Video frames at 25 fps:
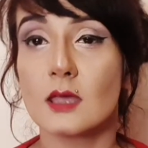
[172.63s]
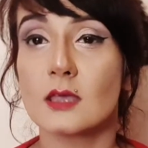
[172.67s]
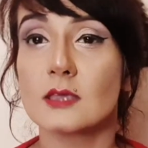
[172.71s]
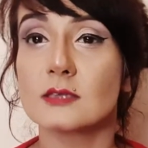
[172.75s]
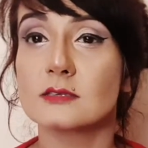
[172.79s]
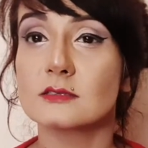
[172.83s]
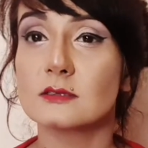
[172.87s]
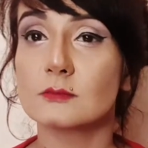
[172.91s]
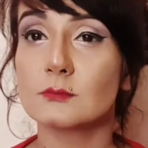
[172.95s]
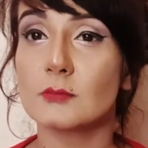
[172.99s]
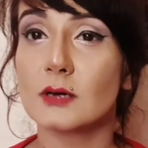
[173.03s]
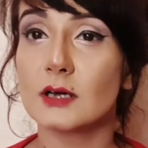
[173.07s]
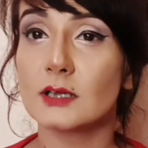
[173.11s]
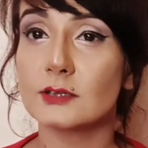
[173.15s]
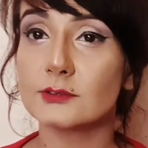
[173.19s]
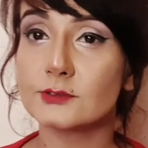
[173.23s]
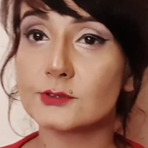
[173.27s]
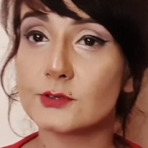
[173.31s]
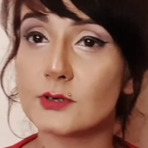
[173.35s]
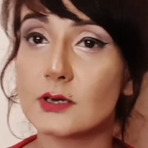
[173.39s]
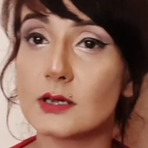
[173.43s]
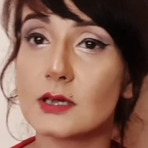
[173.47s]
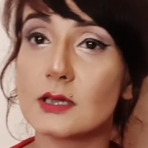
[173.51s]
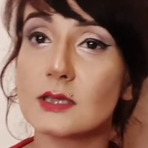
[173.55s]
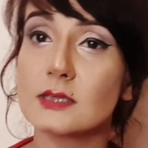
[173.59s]
So
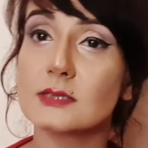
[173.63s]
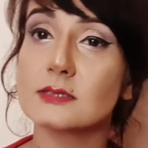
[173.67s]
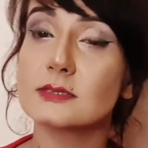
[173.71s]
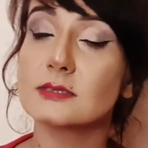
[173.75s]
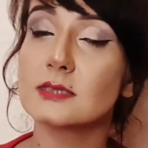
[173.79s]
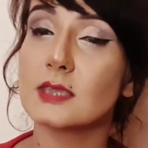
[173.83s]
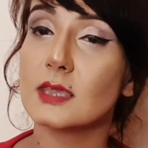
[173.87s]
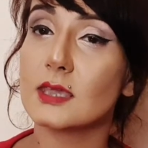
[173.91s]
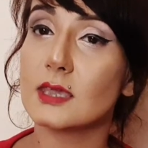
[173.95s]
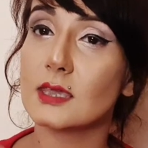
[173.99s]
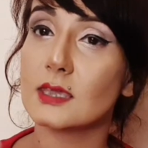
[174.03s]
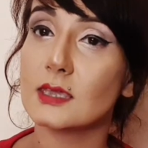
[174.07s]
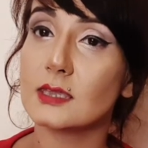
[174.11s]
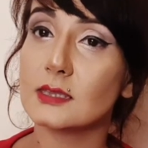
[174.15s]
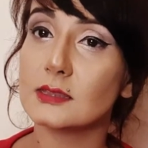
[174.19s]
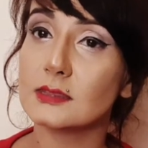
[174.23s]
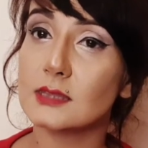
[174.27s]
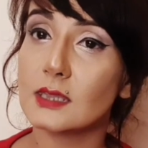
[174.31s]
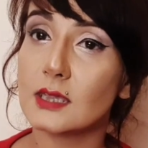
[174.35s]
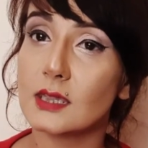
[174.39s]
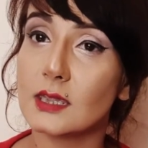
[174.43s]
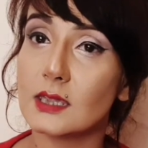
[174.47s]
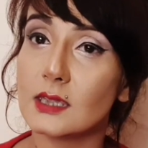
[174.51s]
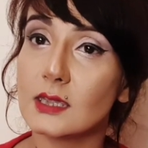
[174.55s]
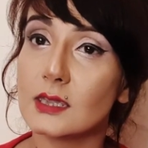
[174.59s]
mantras,
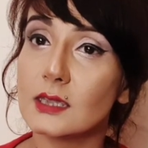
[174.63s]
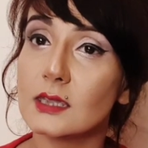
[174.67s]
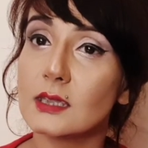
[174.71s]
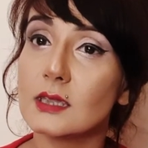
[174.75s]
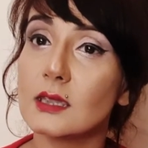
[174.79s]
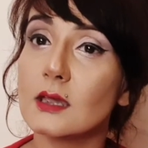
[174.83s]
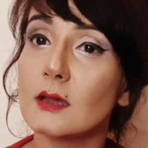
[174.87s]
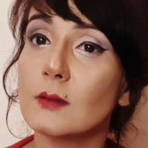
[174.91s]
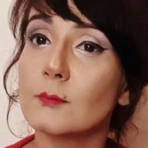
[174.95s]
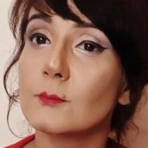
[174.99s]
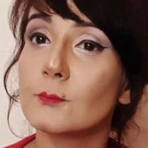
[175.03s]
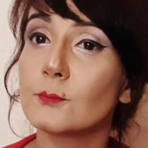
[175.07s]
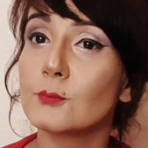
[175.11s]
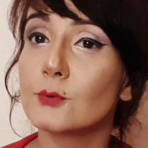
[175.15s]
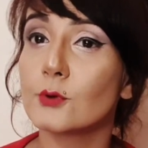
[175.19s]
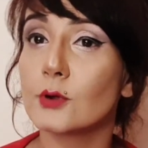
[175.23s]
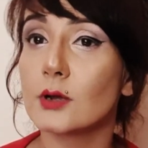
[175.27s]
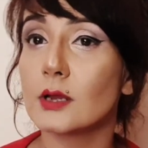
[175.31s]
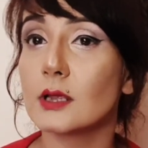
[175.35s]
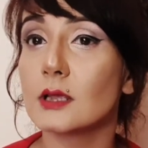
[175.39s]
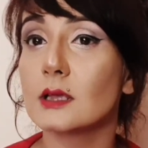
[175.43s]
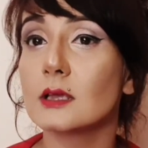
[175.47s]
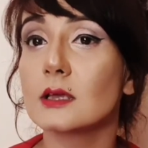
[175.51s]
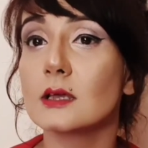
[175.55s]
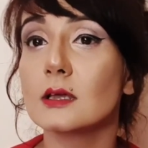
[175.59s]
they
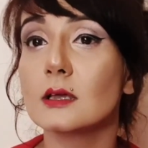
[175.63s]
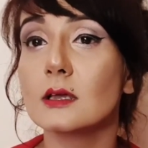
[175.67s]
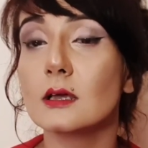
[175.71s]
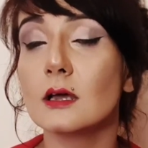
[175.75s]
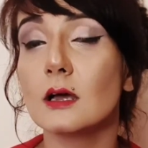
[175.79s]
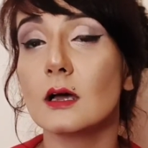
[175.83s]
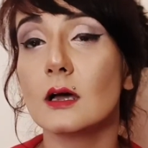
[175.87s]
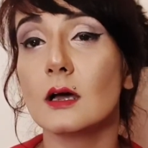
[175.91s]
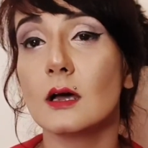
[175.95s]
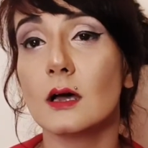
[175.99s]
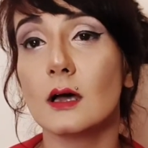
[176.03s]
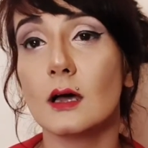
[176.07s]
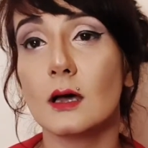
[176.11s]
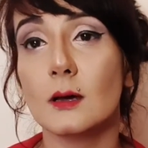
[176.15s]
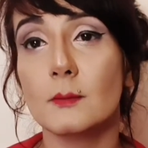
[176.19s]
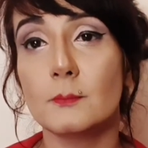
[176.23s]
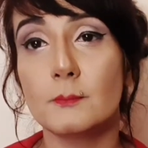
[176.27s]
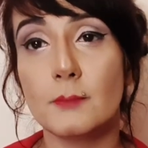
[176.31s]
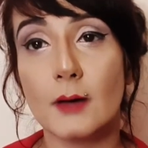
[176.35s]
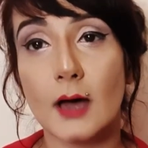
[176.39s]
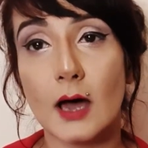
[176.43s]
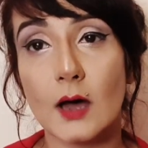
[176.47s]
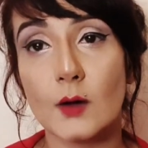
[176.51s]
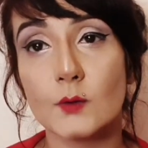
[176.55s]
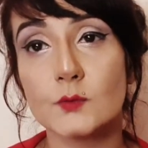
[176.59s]
bring
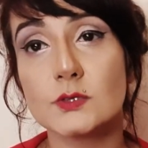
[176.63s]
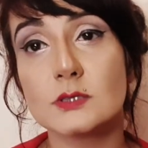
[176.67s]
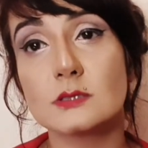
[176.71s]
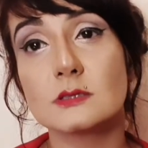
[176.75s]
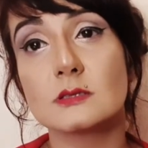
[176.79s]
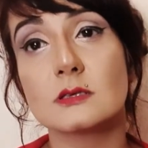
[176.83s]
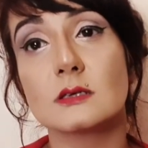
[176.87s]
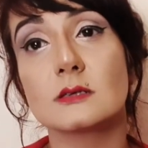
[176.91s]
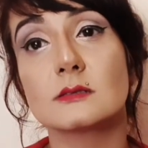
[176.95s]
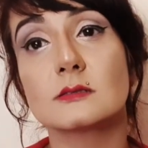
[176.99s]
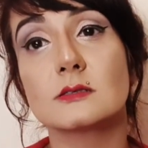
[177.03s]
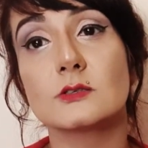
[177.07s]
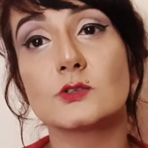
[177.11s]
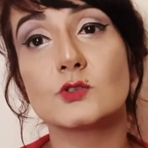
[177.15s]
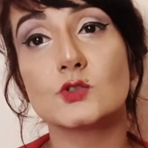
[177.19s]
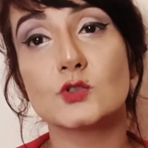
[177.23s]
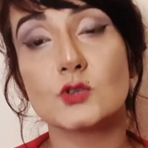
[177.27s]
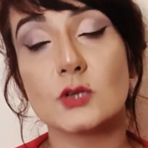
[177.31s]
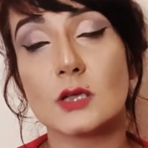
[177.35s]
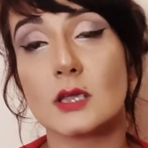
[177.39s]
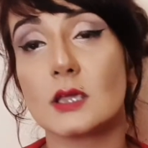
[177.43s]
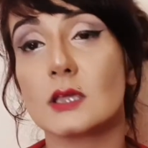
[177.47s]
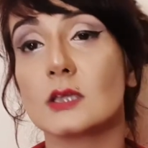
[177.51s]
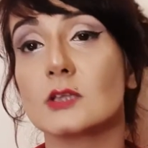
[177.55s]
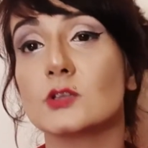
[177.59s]
about a certain
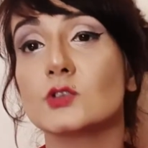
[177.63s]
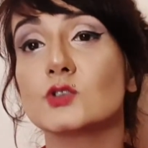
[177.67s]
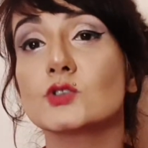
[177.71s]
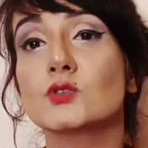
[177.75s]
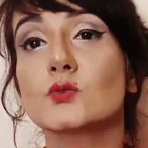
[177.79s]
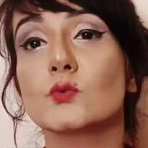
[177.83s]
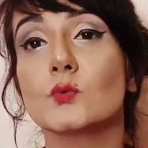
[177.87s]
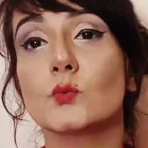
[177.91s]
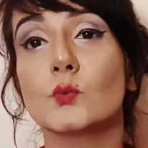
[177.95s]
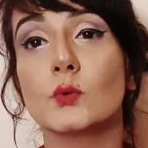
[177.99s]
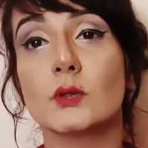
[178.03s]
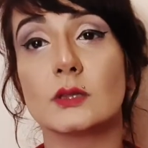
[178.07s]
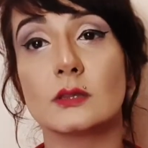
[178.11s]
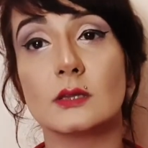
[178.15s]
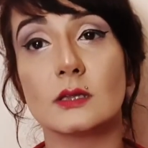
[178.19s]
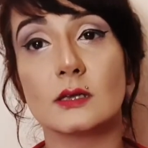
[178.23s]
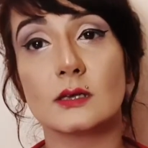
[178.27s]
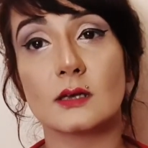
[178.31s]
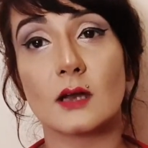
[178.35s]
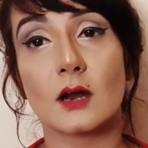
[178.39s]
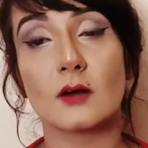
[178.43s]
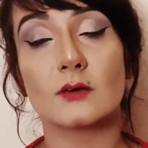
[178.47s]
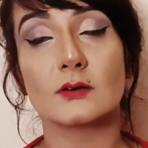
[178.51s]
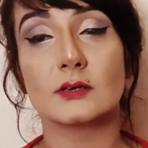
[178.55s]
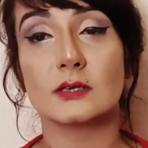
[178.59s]
change within
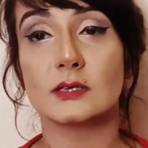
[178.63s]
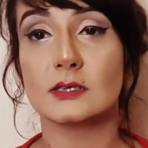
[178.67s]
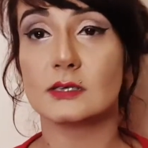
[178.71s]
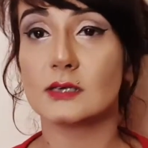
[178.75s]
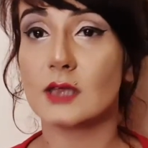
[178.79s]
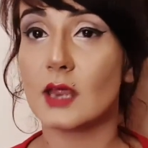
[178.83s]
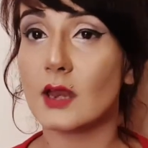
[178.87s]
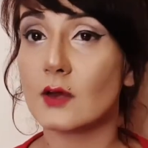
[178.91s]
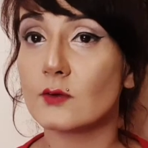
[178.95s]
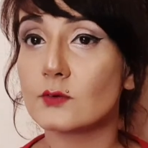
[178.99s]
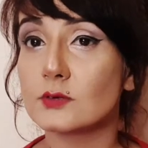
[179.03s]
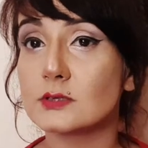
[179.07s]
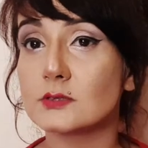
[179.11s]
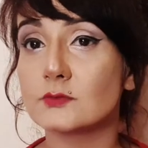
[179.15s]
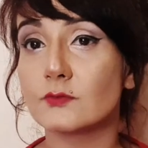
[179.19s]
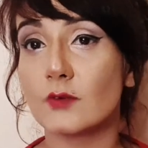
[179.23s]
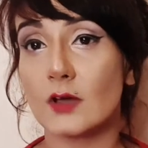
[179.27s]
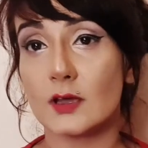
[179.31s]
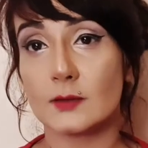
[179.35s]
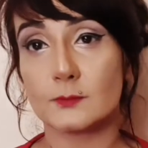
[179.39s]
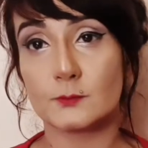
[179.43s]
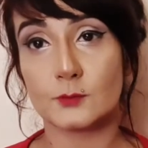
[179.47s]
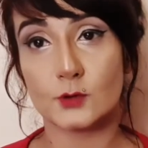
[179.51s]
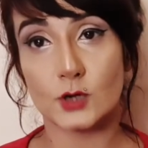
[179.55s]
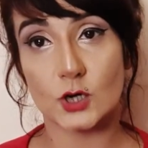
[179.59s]
our inherent
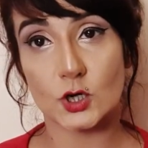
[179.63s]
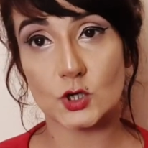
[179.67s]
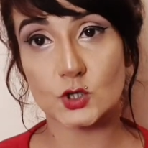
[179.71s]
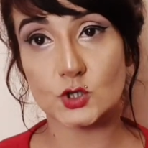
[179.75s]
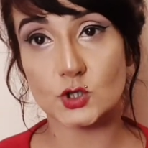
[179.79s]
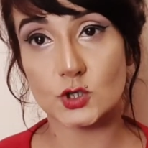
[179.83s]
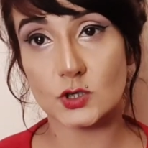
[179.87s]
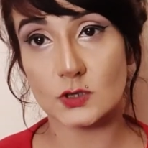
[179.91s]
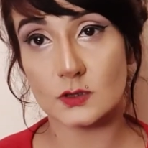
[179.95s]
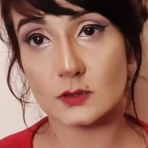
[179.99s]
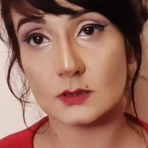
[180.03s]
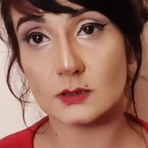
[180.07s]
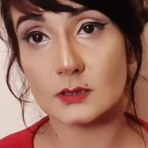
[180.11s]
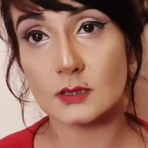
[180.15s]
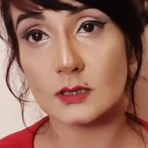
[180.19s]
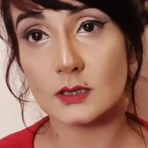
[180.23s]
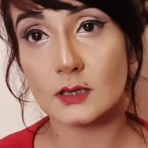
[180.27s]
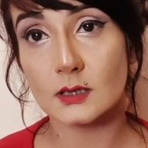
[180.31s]
vibration.